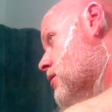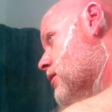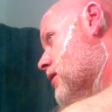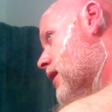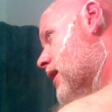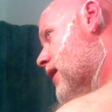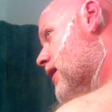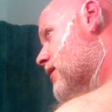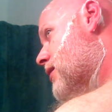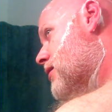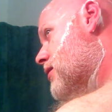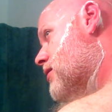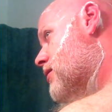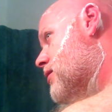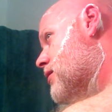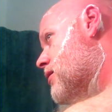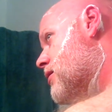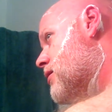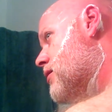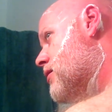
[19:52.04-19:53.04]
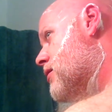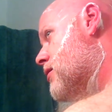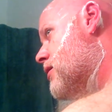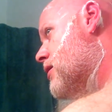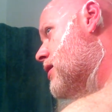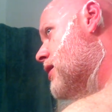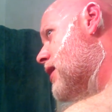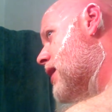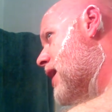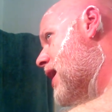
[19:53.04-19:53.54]
that
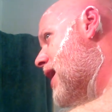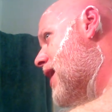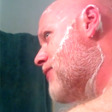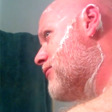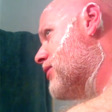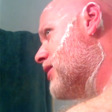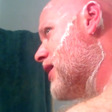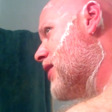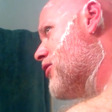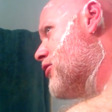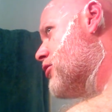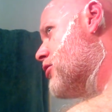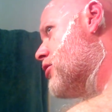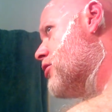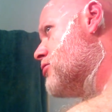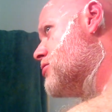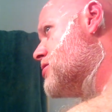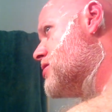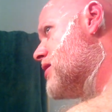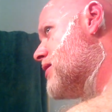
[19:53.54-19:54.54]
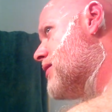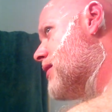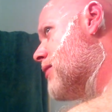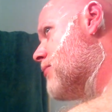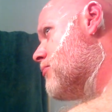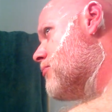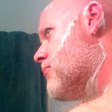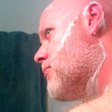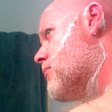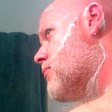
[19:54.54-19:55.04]
have leather notes in
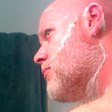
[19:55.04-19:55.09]
them.